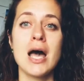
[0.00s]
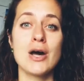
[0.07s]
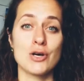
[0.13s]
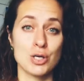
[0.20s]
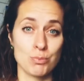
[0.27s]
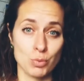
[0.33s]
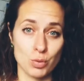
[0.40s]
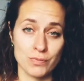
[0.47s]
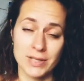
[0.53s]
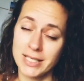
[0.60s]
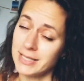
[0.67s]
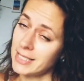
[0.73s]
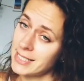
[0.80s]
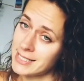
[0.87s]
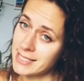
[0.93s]
remove the
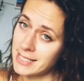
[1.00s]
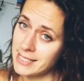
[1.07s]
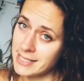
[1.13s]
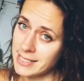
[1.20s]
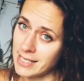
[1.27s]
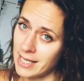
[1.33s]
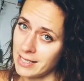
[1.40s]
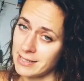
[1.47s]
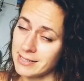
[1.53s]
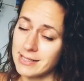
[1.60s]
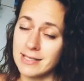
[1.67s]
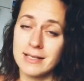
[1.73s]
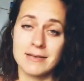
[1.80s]
dead skin cells.